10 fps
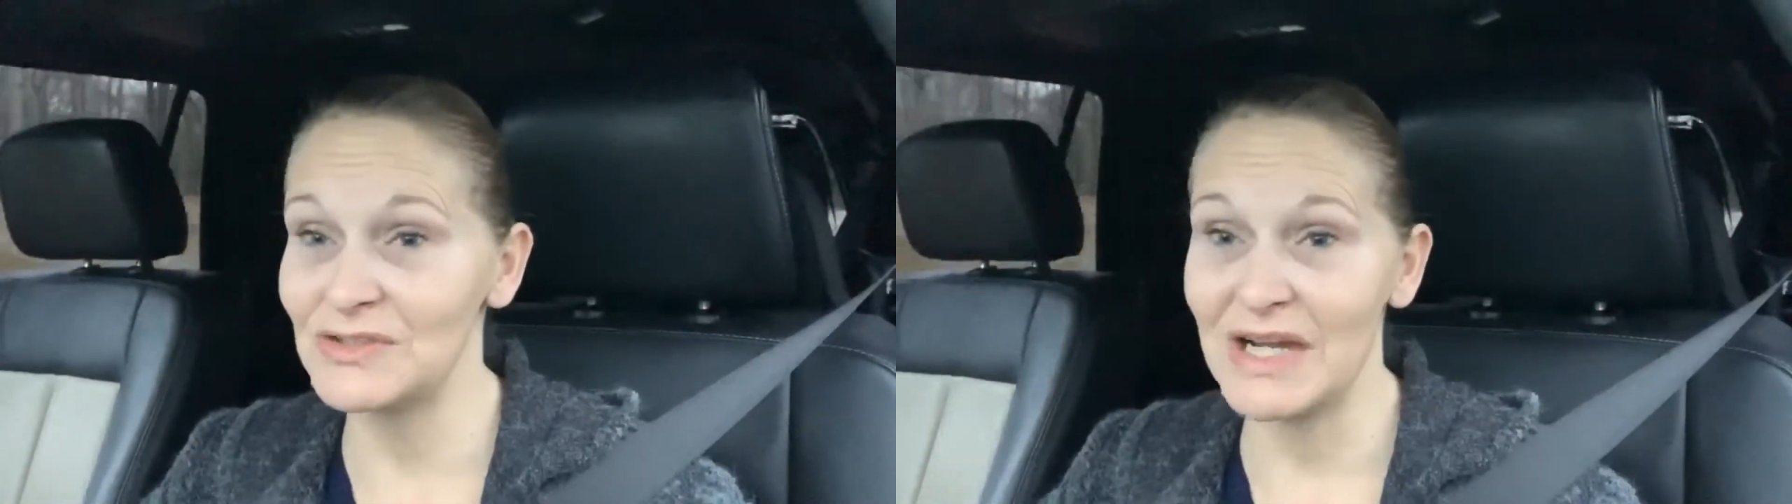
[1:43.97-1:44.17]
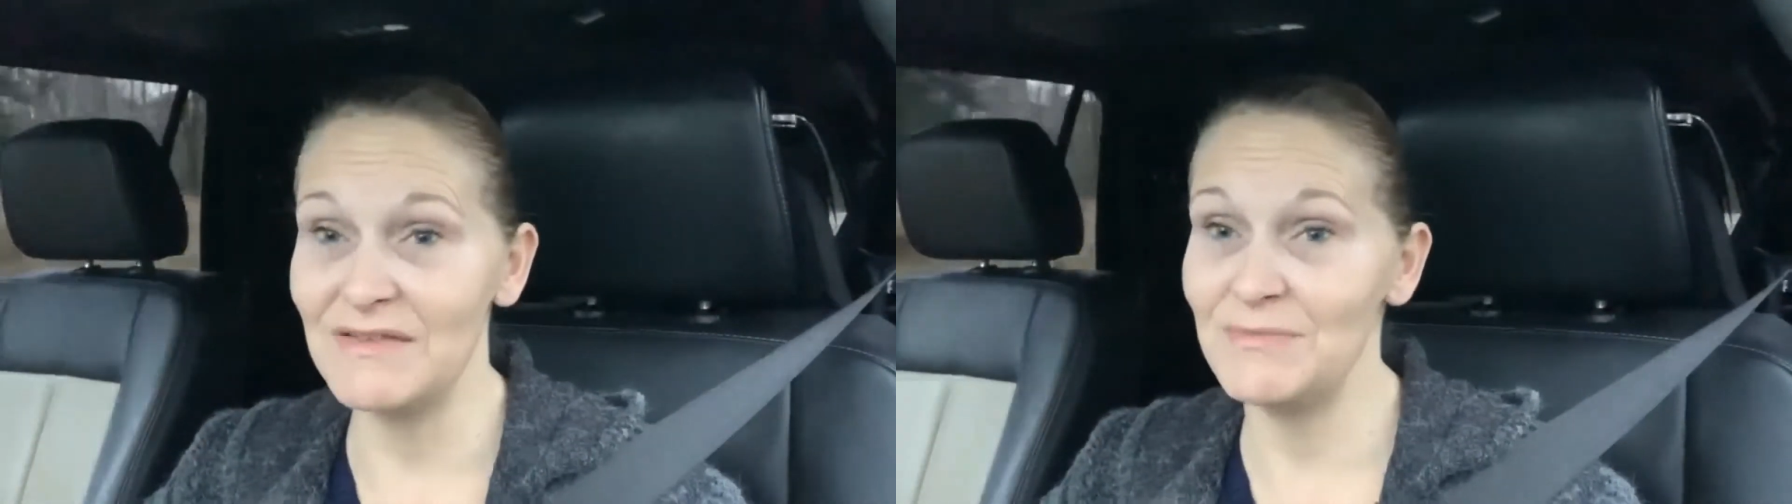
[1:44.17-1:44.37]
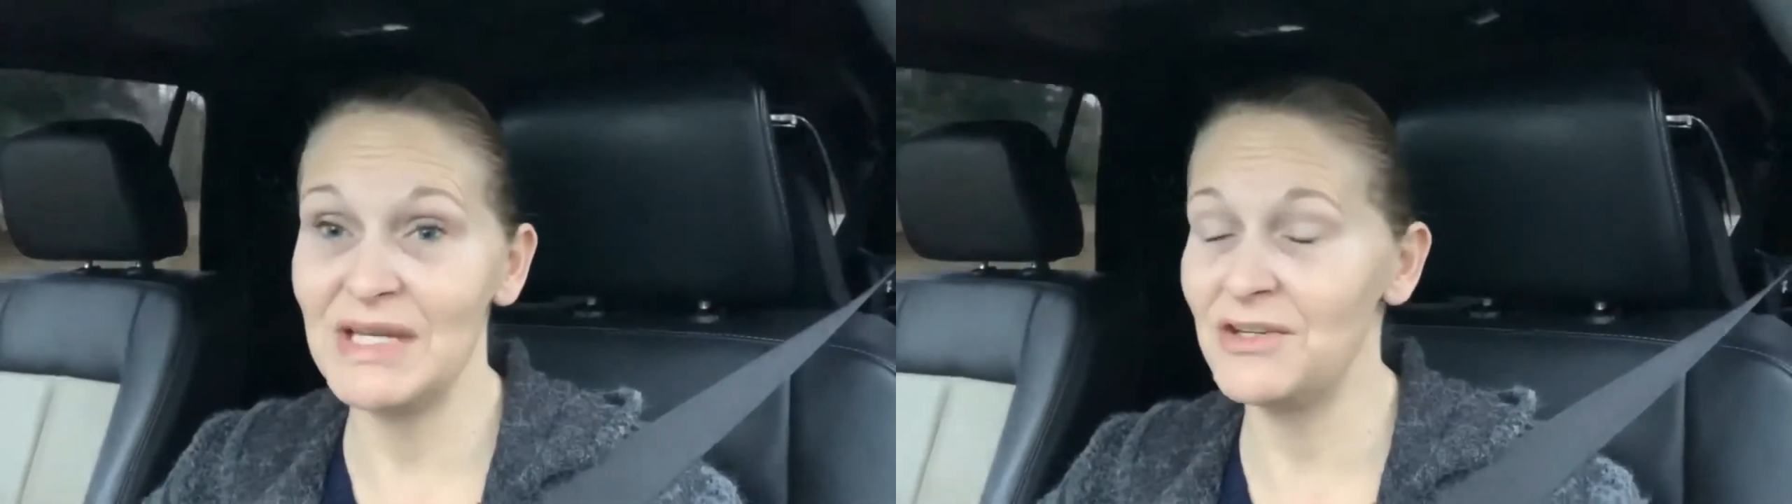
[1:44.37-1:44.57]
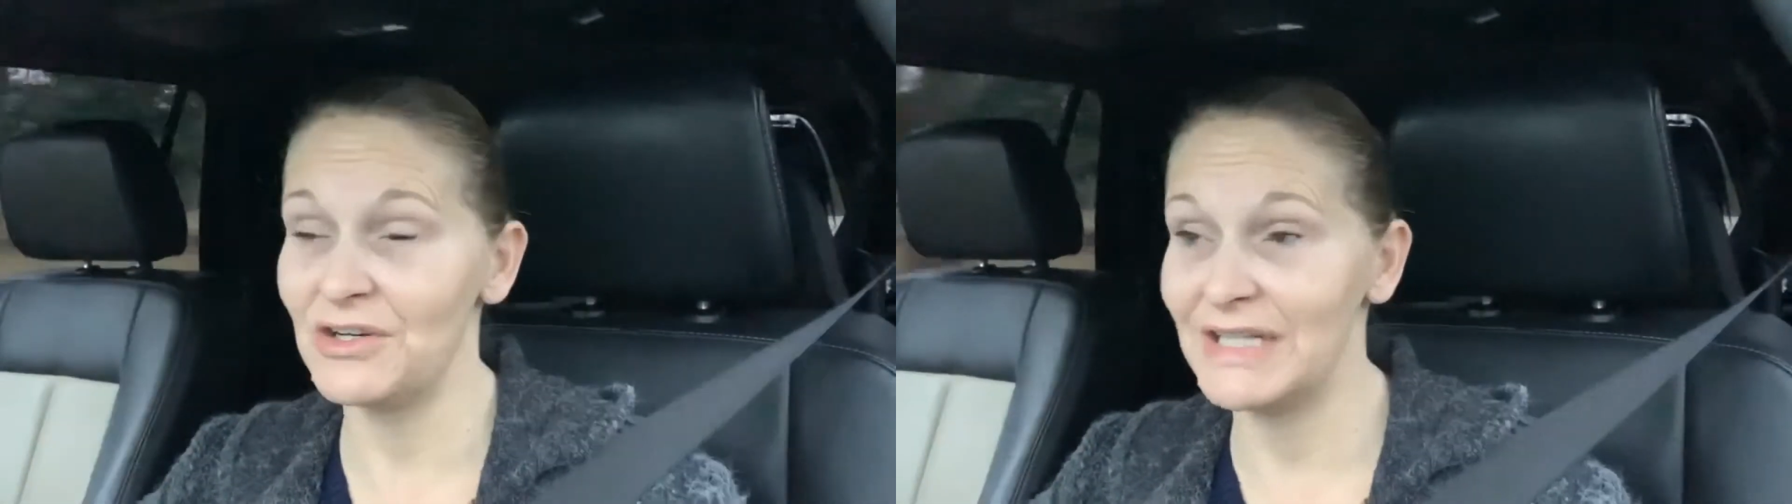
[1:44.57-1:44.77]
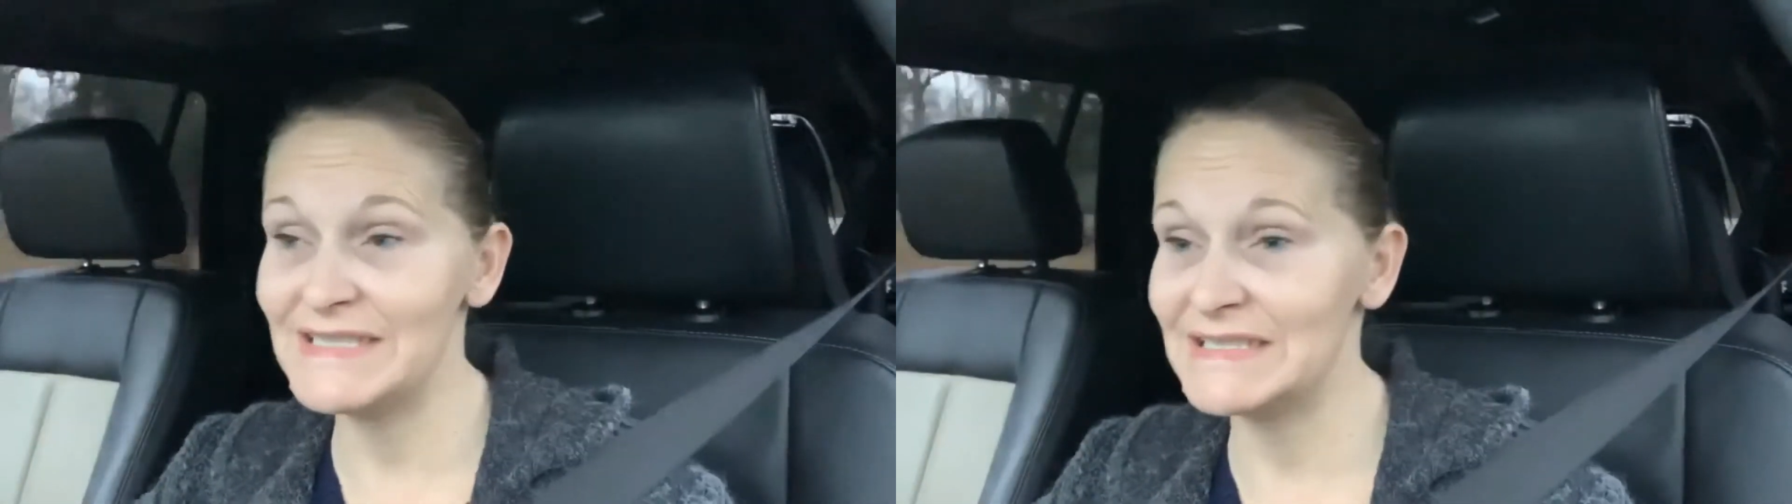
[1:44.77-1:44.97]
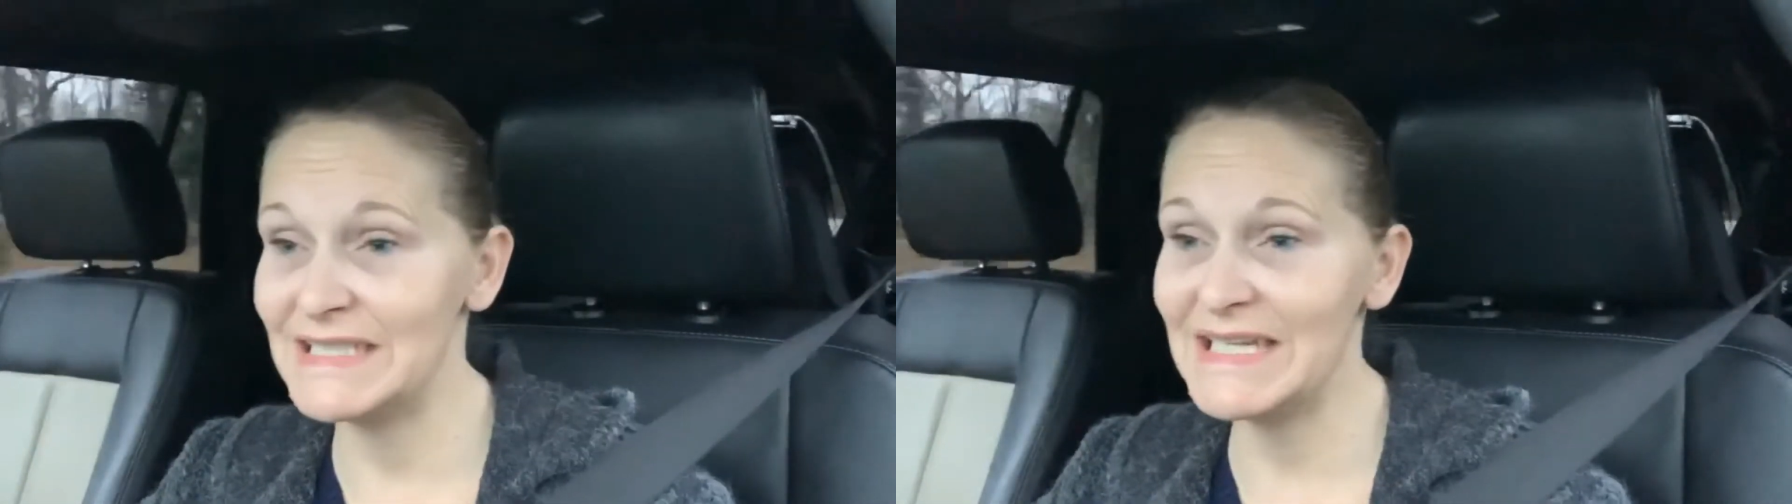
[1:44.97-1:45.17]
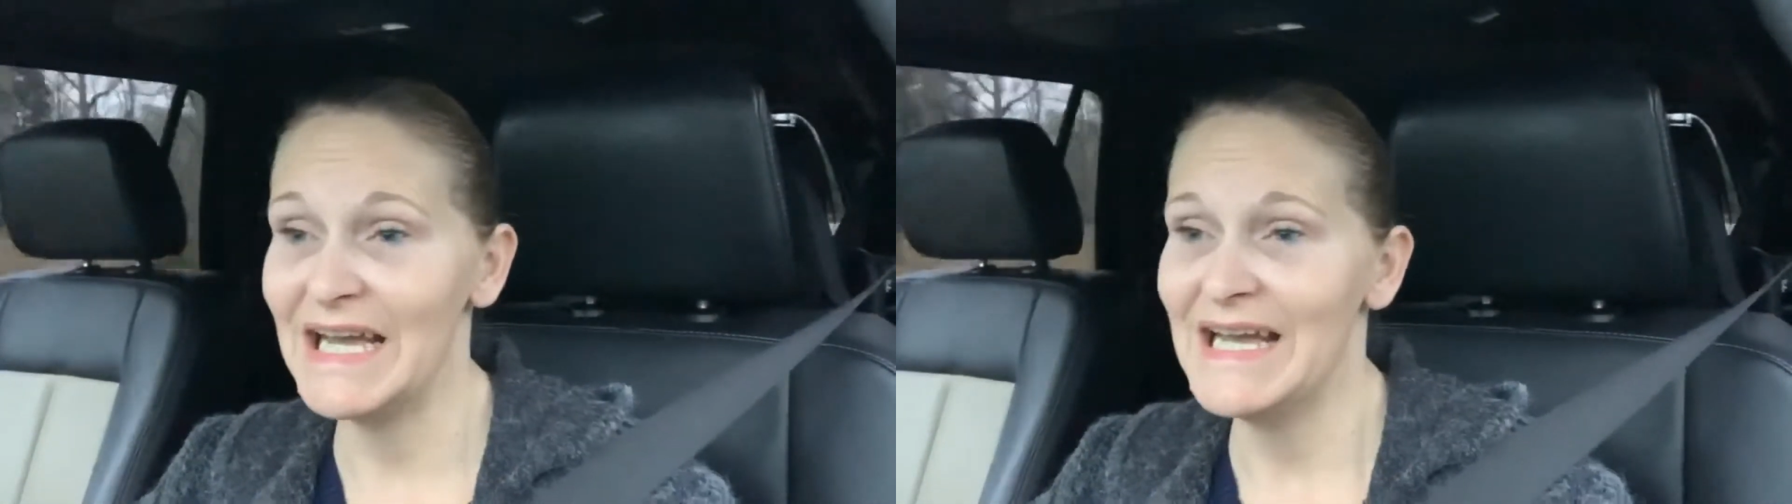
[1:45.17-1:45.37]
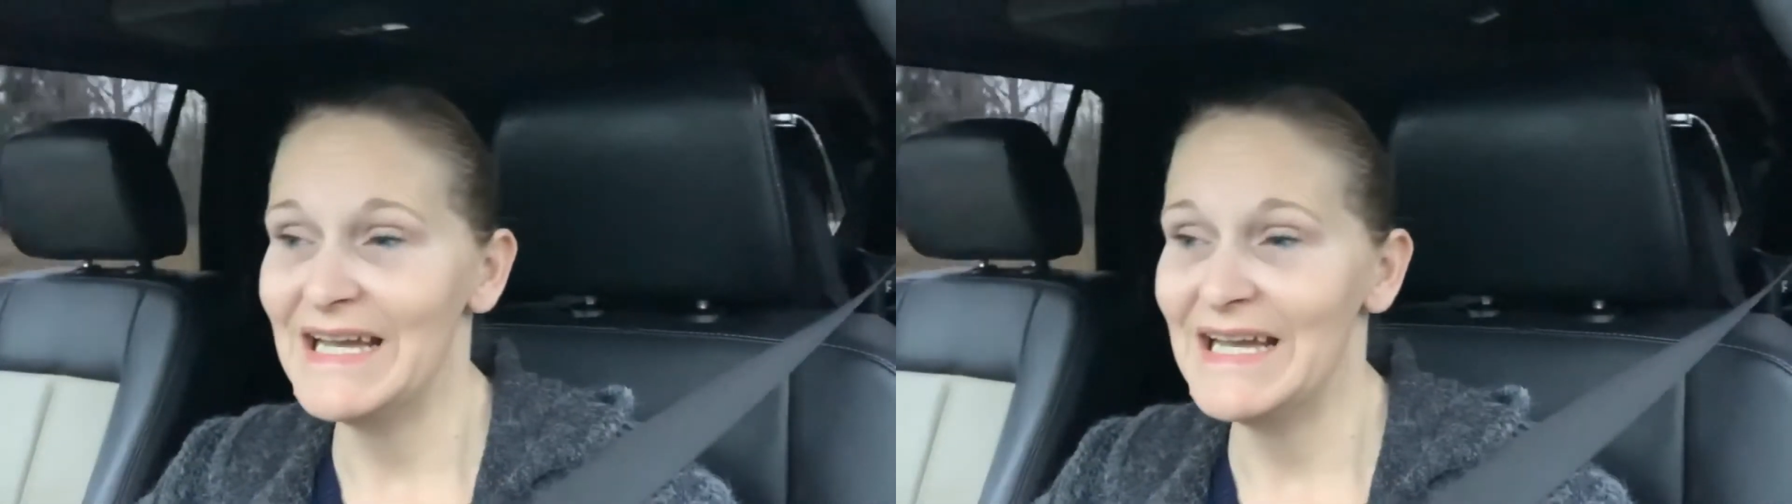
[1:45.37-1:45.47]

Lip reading: driving me crazy,